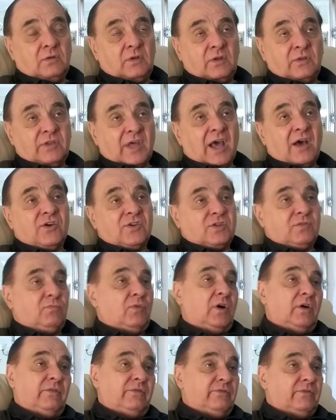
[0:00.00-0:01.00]
1,000
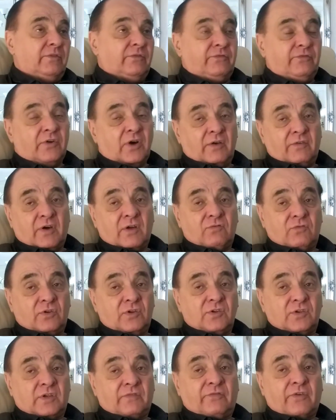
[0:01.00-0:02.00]
by 500
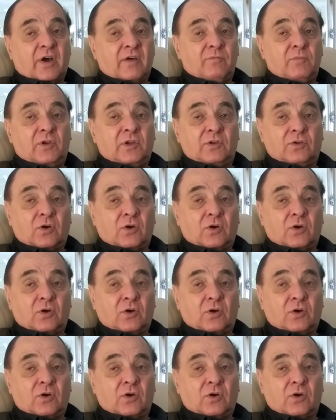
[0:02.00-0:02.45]
is $5 million.